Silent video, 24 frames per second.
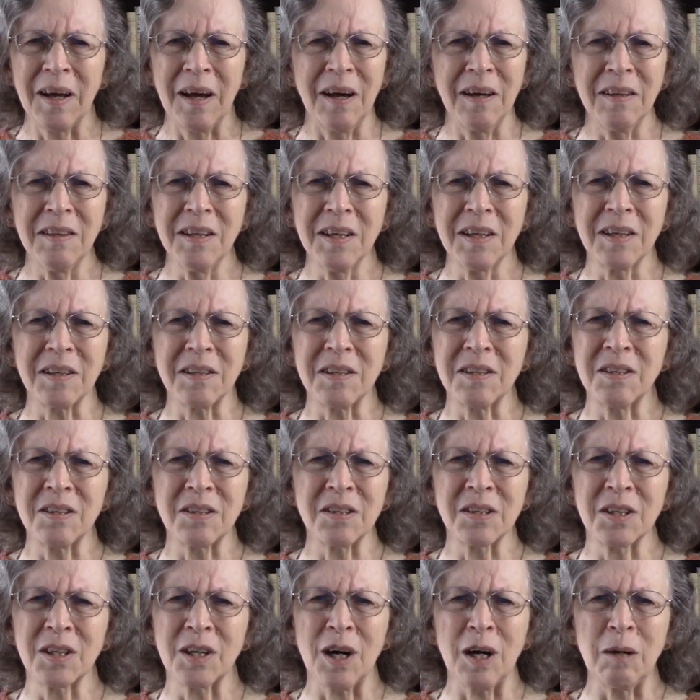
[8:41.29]
I think it's
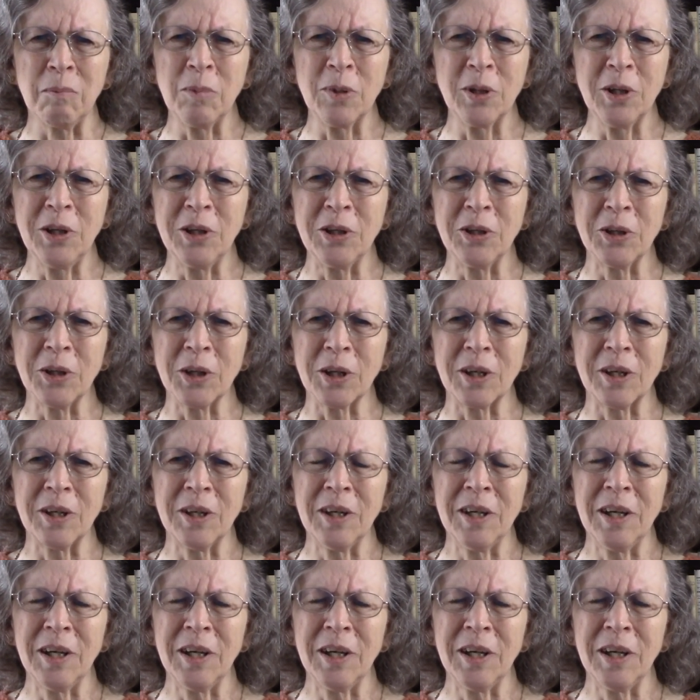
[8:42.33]
just gobbledygook.